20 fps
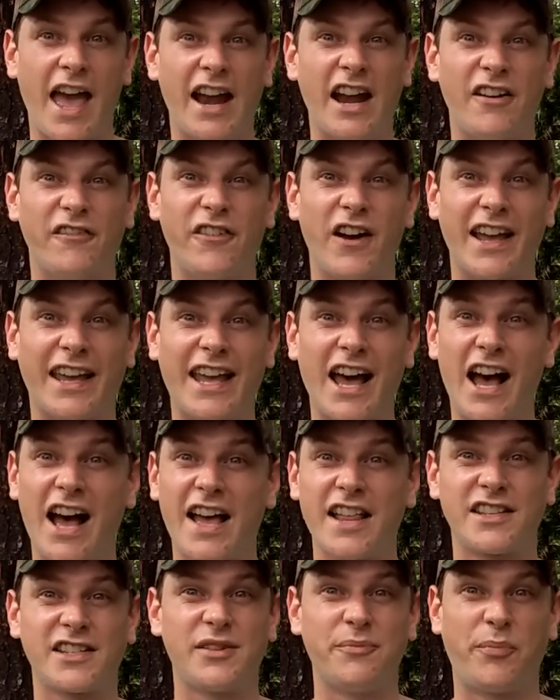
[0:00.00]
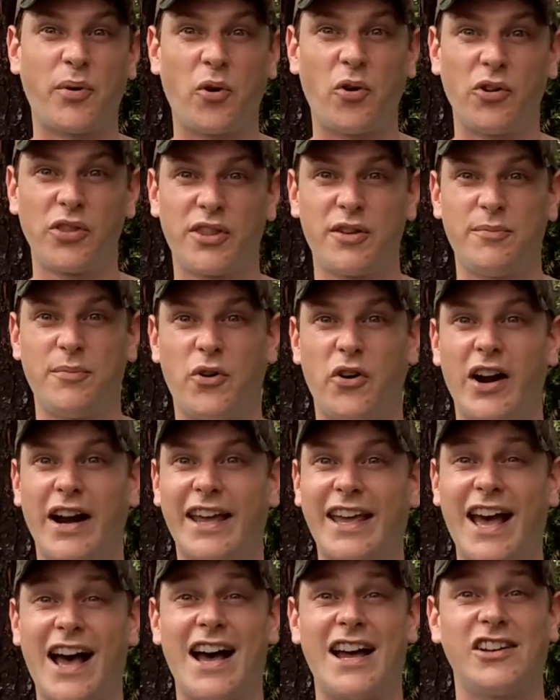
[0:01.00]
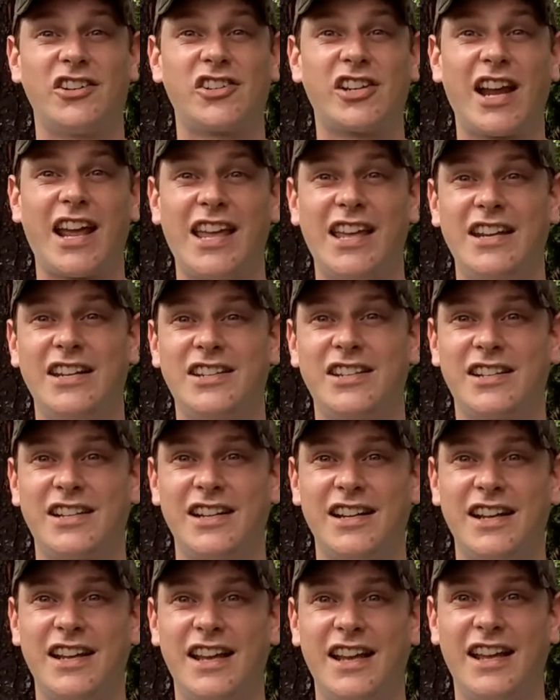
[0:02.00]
And if I can't support them or I can't change